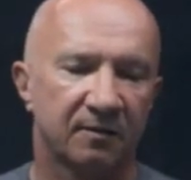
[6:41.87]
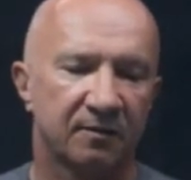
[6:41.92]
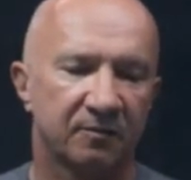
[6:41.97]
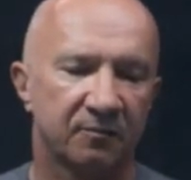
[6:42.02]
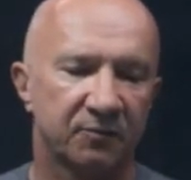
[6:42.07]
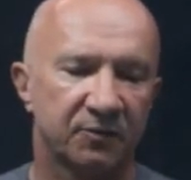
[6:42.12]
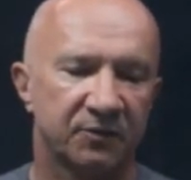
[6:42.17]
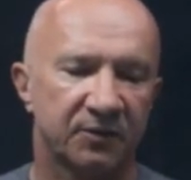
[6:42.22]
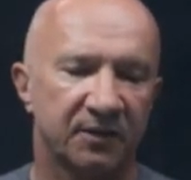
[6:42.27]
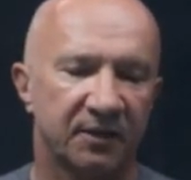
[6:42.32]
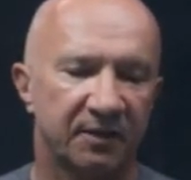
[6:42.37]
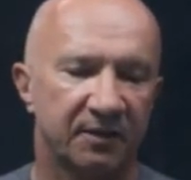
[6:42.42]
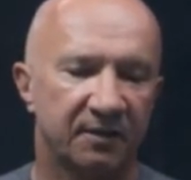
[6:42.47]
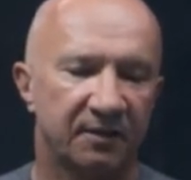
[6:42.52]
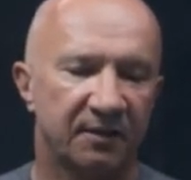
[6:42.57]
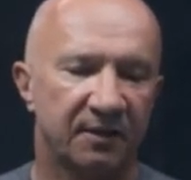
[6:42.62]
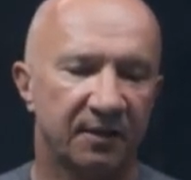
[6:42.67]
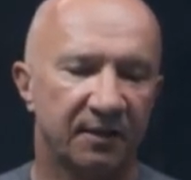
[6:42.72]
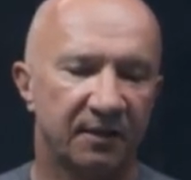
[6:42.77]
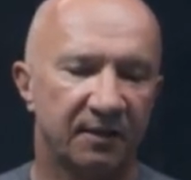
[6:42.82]
psi
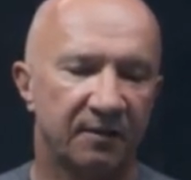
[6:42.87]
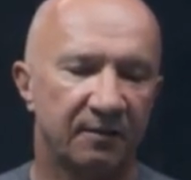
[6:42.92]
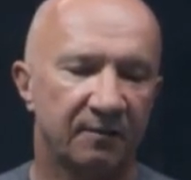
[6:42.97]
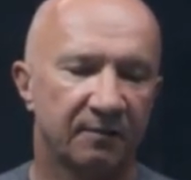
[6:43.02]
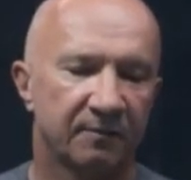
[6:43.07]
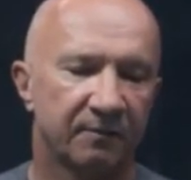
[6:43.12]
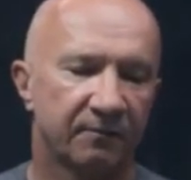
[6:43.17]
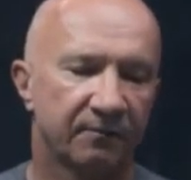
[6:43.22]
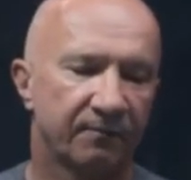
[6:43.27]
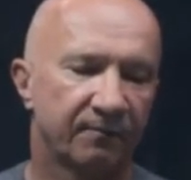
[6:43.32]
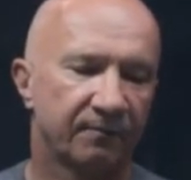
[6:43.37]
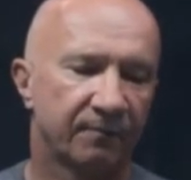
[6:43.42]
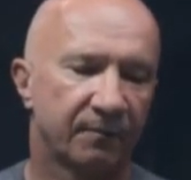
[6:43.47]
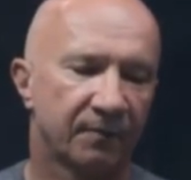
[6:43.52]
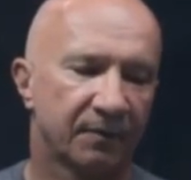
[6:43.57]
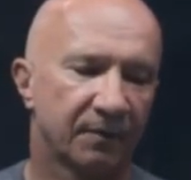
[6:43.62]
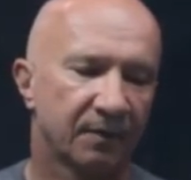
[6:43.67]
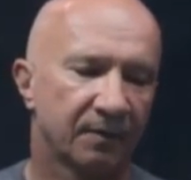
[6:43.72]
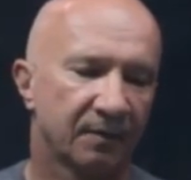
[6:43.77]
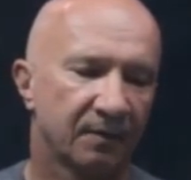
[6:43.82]
k
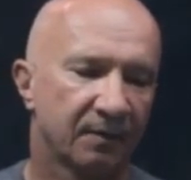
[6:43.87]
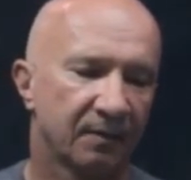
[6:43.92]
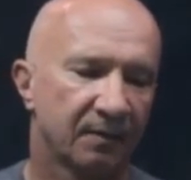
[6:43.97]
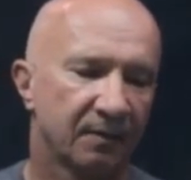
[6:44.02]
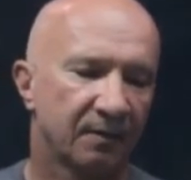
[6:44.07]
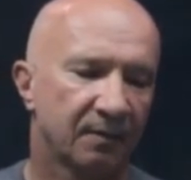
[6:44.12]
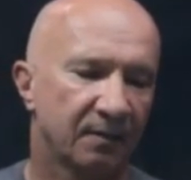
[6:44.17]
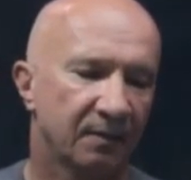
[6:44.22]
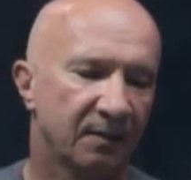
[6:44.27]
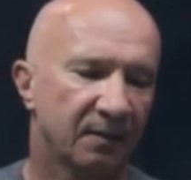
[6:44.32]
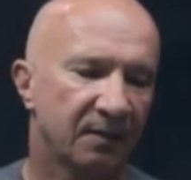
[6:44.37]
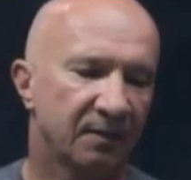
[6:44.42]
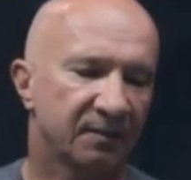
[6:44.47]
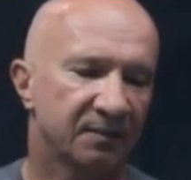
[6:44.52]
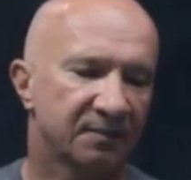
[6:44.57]
and